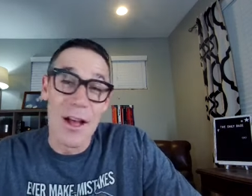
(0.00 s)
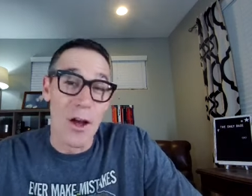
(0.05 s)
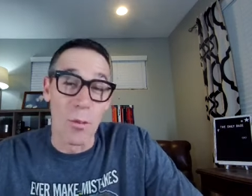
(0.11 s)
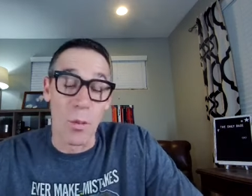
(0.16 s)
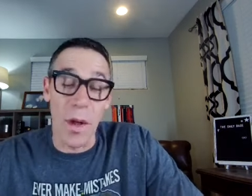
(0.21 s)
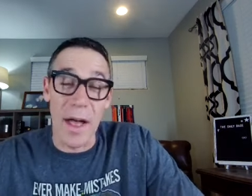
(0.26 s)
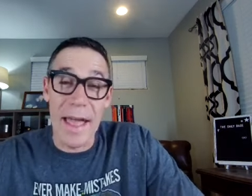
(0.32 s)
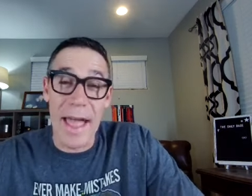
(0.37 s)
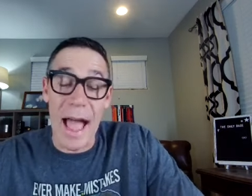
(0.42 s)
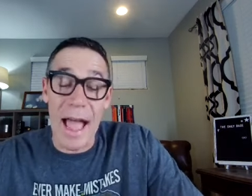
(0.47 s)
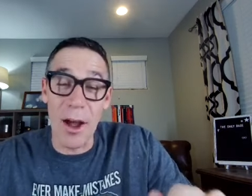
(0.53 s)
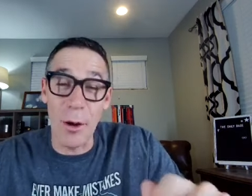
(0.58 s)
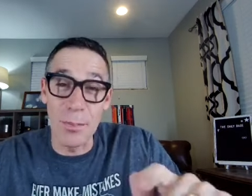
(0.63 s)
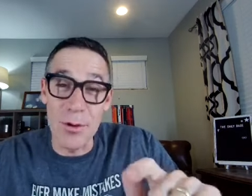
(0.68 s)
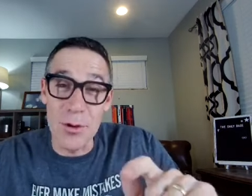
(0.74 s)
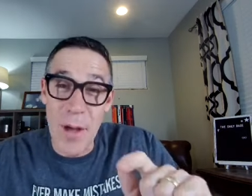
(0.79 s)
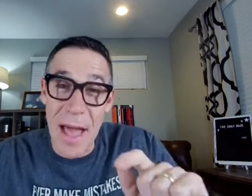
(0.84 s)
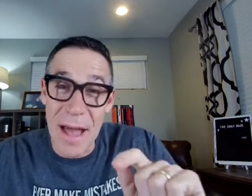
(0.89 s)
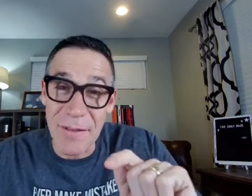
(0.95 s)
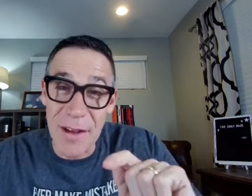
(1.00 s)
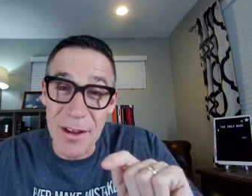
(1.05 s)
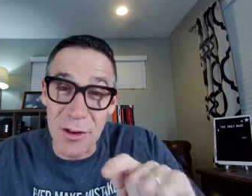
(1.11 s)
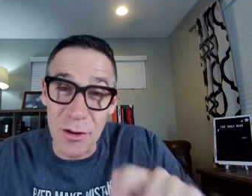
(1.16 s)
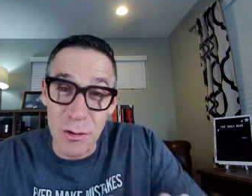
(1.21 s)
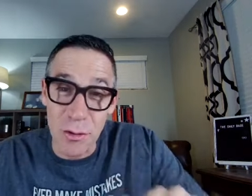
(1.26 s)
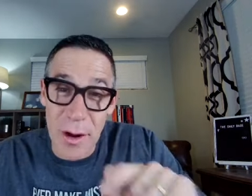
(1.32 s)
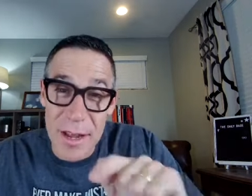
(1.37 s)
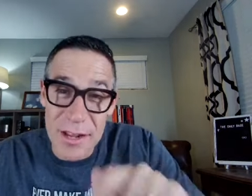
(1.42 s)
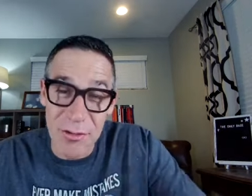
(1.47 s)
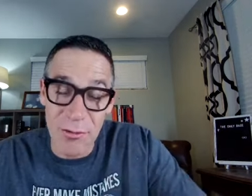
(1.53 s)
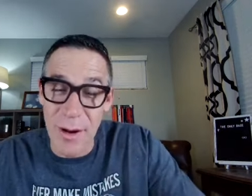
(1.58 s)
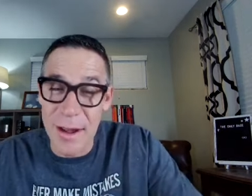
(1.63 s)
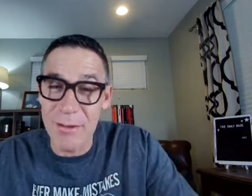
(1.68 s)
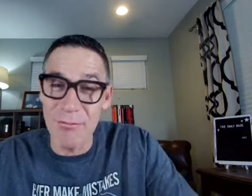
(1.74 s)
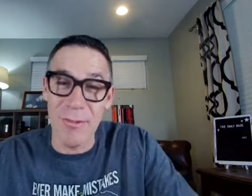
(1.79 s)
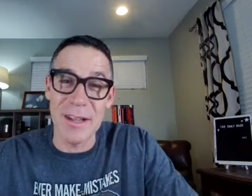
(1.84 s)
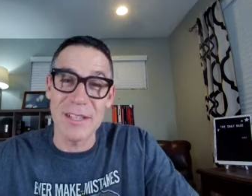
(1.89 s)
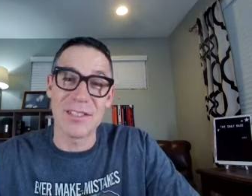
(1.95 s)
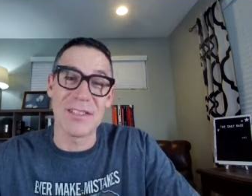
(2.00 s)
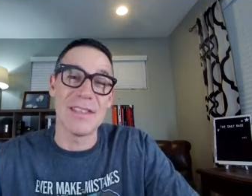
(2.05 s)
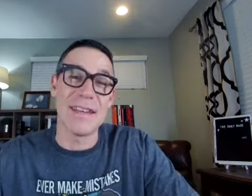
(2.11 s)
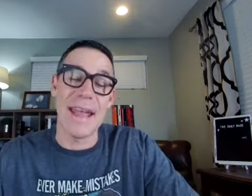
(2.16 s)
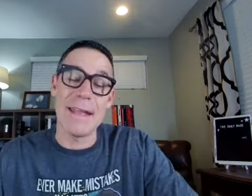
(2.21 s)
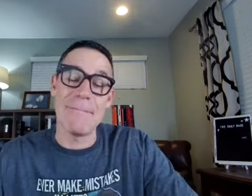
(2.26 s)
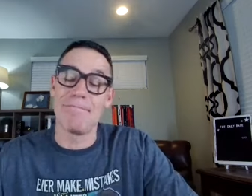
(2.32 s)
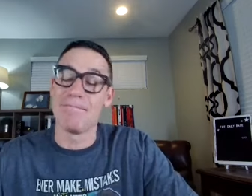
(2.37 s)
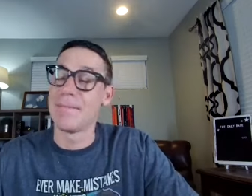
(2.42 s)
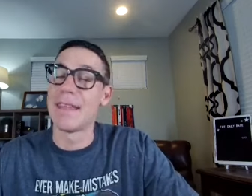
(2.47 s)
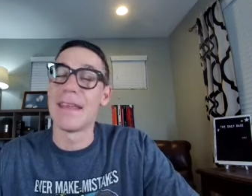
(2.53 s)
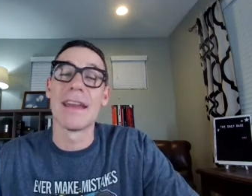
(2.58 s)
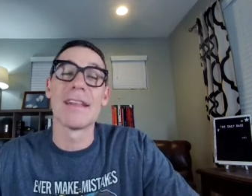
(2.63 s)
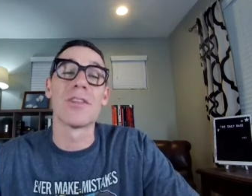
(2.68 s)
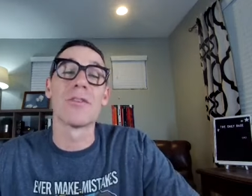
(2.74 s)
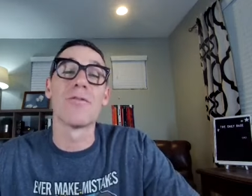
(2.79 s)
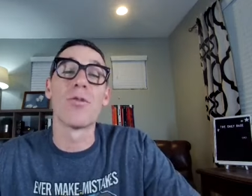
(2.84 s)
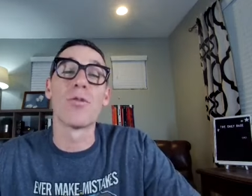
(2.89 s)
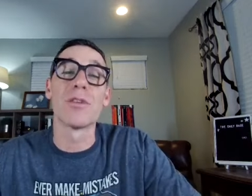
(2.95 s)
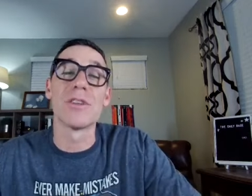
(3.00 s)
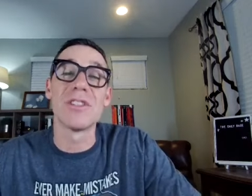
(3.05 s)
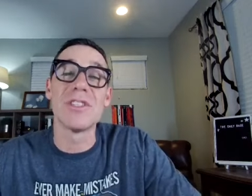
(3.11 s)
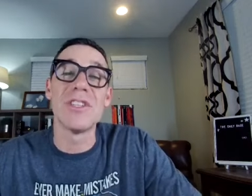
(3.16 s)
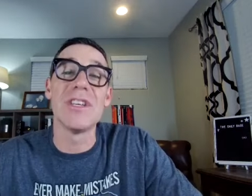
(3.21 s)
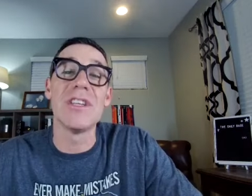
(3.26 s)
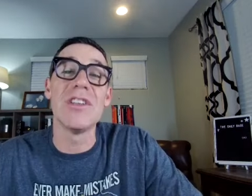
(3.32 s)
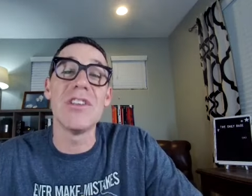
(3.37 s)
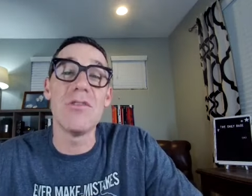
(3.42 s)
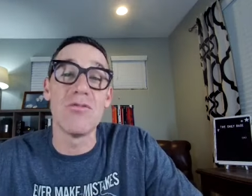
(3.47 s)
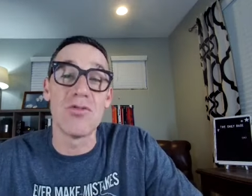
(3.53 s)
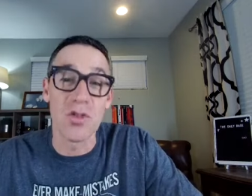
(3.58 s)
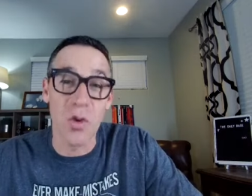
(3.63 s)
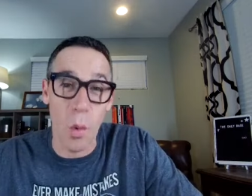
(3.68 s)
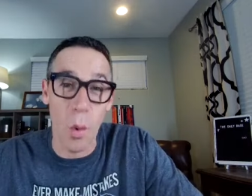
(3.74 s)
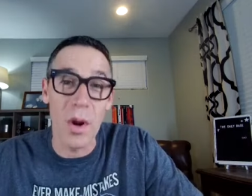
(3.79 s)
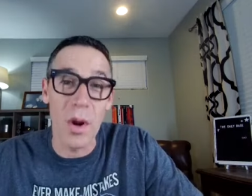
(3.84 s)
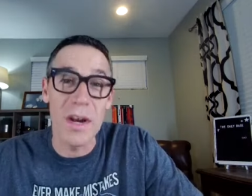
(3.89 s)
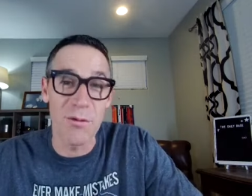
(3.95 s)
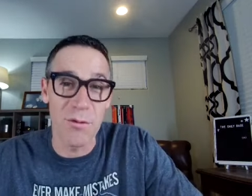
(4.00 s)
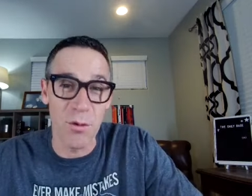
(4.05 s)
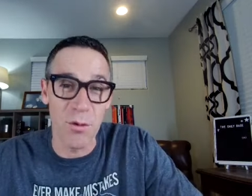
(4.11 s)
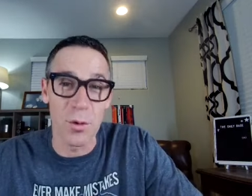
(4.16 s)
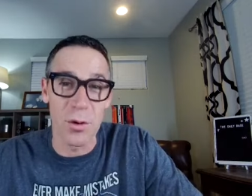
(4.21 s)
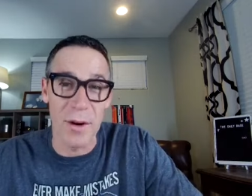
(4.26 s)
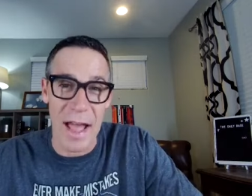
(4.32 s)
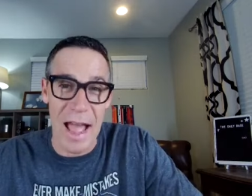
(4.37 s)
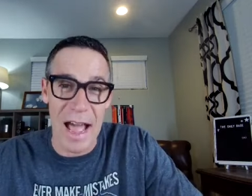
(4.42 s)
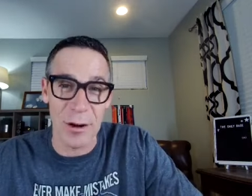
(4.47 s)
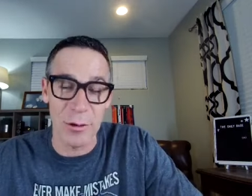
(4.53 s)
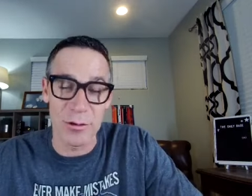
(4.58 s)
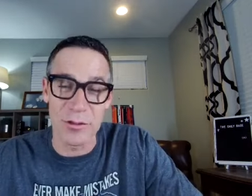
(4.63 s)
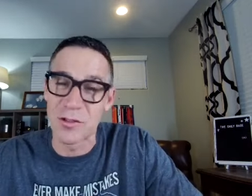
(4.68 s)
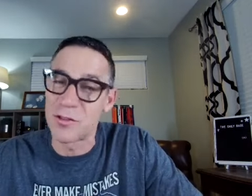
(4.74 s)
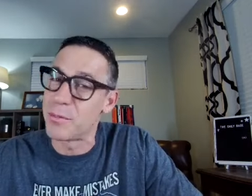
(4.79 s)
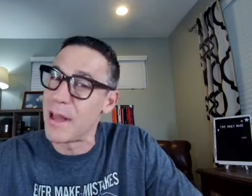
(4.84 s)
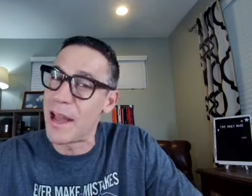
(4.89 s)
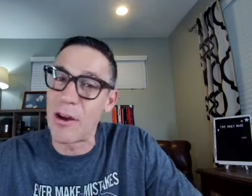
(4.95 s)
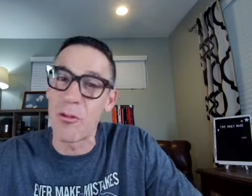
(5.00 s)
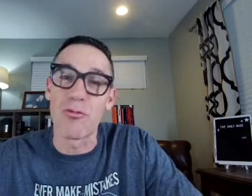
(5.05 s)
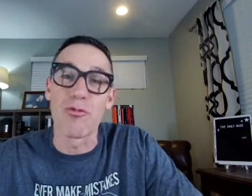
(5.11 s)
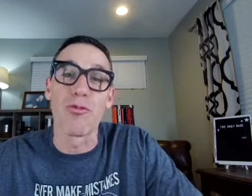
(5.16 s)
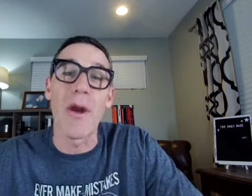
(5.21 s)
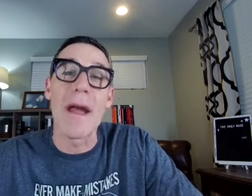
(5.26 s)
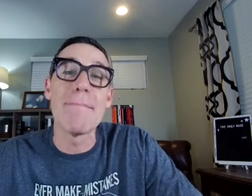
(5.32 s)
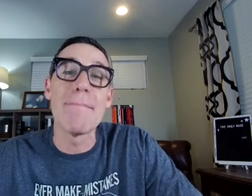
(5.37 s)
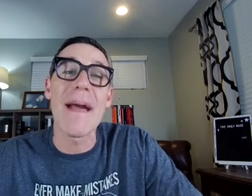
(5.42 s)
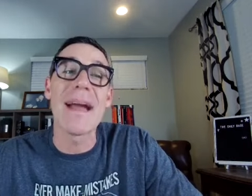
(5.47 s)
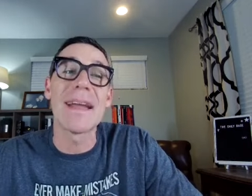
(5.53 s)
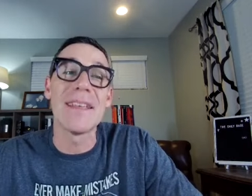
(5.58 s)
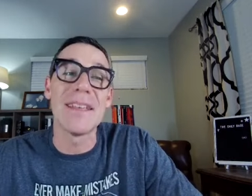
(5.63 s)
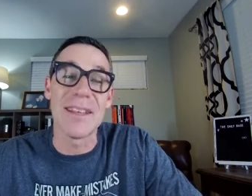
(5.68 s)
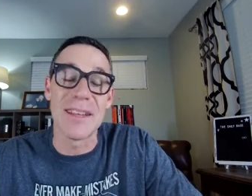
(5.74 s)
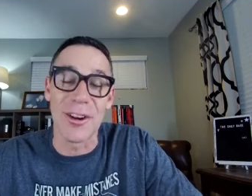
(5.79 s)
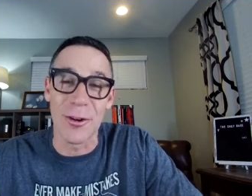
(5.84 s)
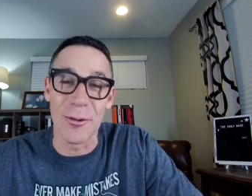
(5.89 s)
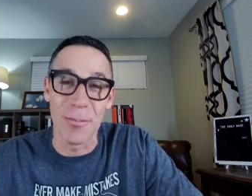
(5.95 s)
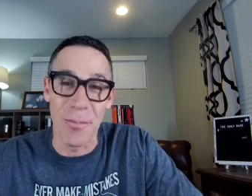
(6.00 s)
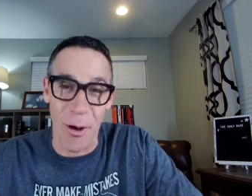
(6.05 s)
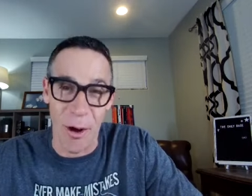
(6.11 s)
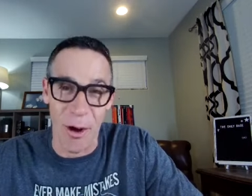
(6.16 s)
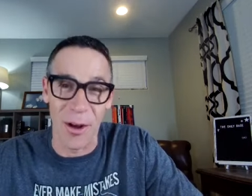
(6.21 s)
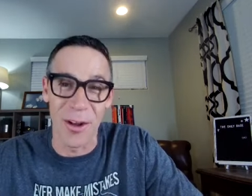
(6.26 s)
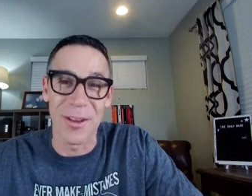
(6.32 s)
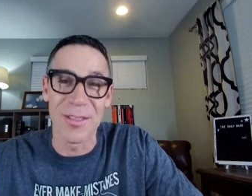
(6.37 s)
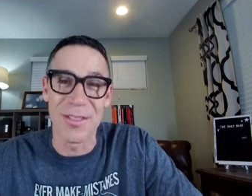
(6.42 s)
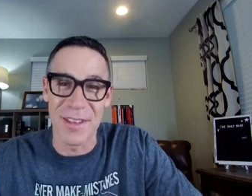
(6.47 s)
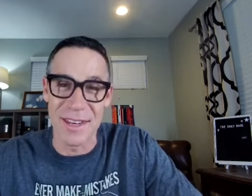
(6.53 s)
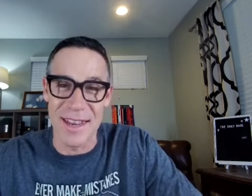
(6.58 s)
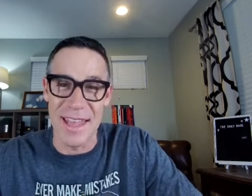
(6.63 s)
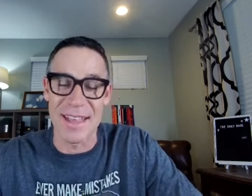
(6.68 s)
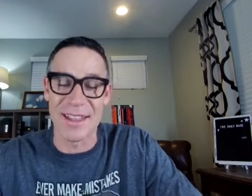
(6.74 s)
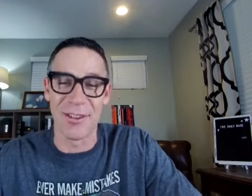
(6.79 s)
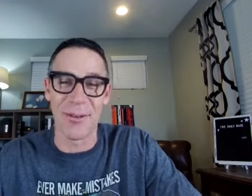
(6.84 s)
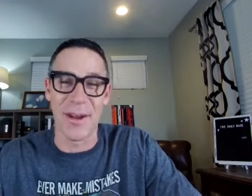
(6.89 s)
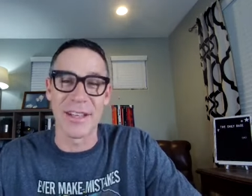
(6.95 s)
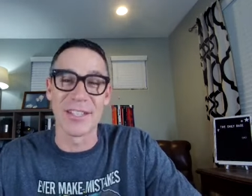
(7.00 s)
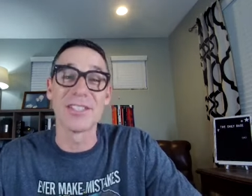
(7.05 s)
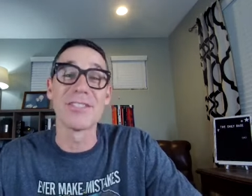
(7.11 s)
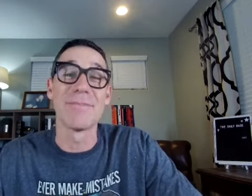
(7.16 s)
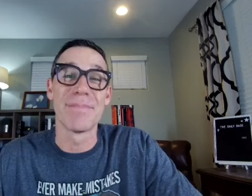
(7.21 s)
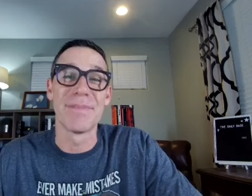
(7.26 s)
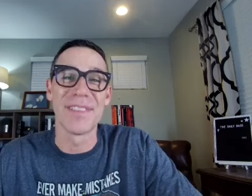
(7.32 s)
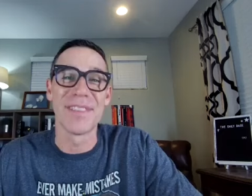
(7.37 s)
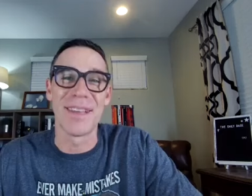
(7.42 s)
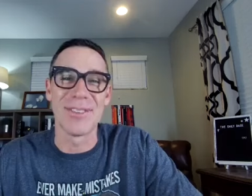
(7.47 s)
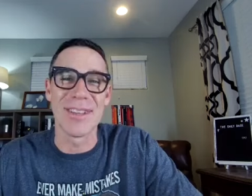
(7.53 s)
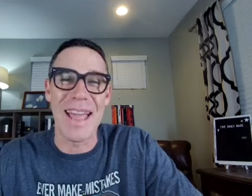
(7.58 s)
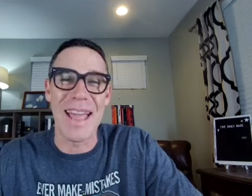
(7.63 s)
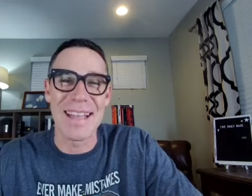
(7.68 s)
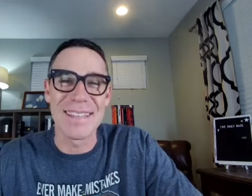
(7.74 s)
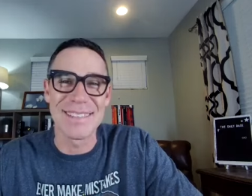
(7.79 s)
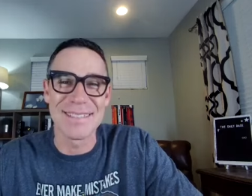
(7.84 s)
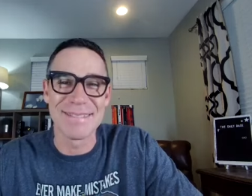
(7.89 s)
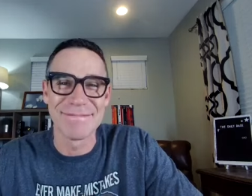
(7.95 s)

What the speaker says: Well, hey, I hope you have a great, great rest of the day. I look forward to seeing you 24 hours from now right back here on The Daily Race. Love you guys.